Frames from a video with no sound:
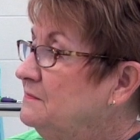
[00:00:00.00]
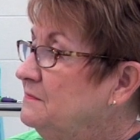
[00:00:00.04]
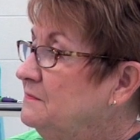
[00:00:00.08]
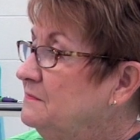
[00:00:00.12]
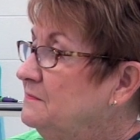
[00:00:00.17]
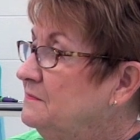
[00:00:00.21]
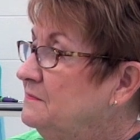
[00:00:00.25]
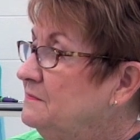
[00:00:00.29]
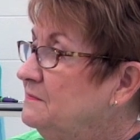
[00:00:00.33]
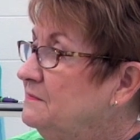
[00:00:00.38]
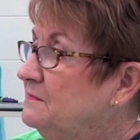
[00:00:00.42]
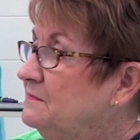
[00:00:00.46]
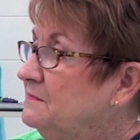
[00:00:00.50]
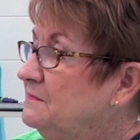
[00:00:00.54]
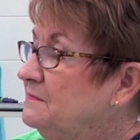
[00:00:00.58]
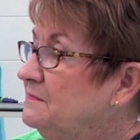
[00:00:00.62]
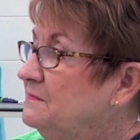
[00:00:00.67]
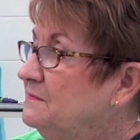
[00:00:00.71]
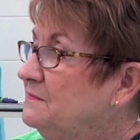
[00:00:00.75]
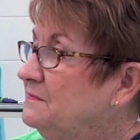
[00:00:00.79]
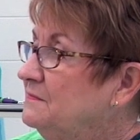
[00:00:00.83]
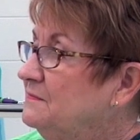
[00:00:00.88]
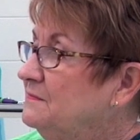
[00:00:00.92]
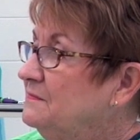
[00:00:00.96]

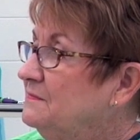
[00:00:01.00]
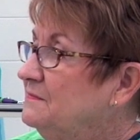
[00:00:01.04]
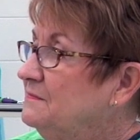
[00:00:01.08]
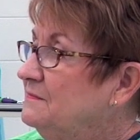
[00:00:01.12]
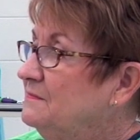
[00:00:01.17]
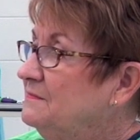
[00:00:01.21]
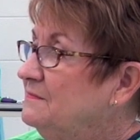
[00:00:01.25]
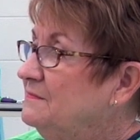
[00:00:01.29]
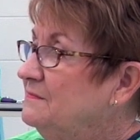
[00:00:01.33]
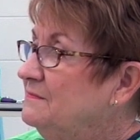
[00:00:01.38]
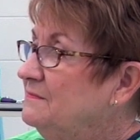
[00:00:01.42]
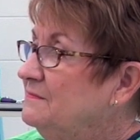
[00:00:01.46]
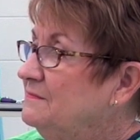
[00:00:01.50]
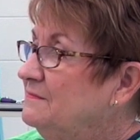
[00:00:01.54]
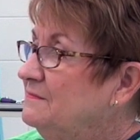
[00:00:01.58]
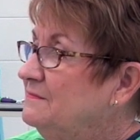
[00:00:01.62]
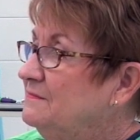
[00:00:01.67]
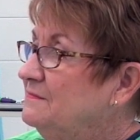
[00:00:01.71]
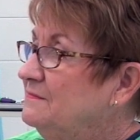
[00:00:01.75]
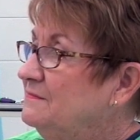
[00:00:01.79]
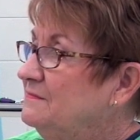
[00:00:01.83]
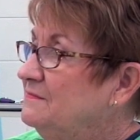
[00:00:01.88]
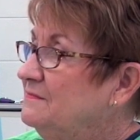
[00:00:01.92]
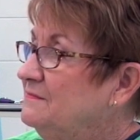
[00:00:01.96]

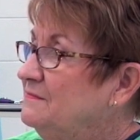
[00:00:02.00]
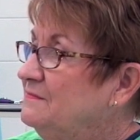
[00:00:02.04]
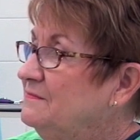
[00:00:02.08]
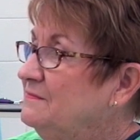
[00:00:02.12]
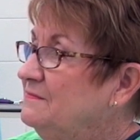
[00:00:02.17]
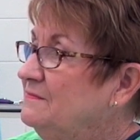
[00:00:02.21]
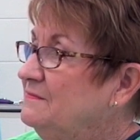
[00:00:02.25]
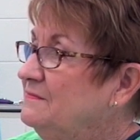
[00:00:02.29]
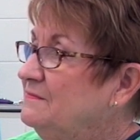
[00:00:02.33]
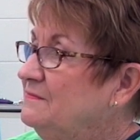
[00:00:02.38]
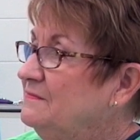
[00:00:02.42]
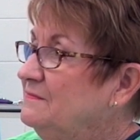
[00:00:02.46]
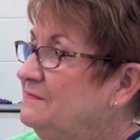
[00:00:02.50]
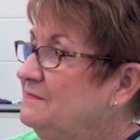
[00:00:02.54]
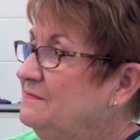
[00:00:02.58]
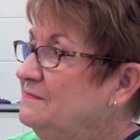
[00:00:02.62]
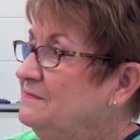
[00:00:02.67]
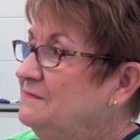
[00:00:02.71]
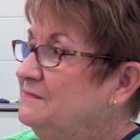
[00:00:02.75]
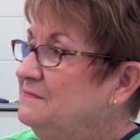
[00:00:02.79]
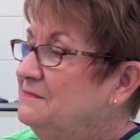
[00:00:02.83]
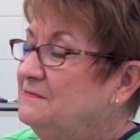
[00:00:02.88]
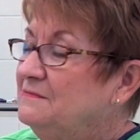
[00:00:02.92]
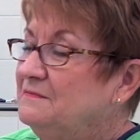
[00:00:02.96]

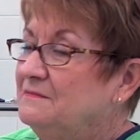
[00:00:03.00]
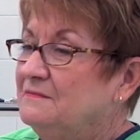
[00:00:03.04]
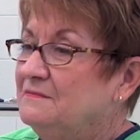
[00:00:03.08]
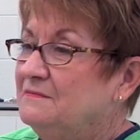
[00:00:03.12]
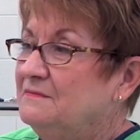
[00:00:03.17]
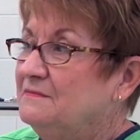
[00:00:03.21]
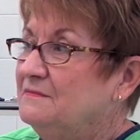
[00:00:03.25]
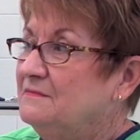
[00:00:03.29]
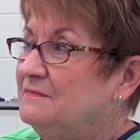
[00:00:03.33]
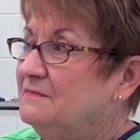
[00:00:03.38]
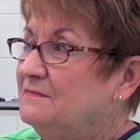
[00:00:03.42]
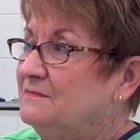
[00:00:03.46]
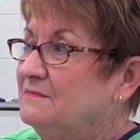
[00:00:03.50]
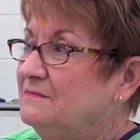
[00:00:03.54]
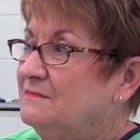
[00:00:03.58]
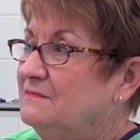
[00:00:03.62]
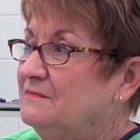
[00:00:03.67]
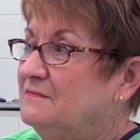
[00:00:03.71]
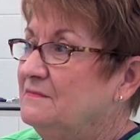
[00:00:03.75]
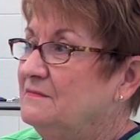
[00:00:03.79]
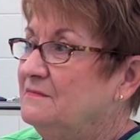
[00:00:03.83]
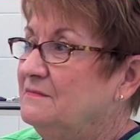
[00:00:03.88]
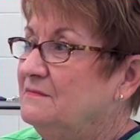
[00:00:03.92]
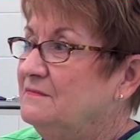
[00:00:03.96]

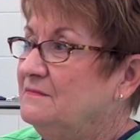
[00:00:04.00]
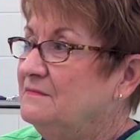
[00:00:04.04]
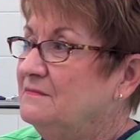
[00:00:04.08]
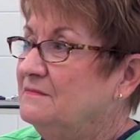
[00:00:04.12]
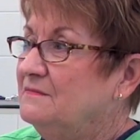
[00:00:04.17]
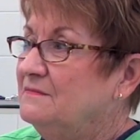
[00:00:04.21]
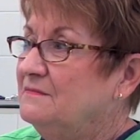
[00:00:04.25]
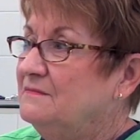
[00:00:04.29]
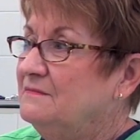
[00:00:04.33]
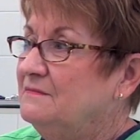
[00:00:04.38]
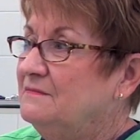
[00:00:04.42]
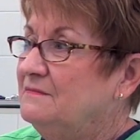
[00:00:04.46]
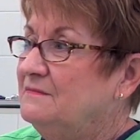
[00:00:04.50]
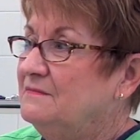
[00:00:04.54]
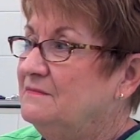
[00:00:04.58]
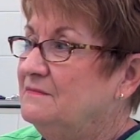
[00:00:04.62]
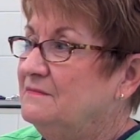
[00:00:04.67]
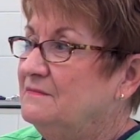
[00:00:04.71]
[no speech]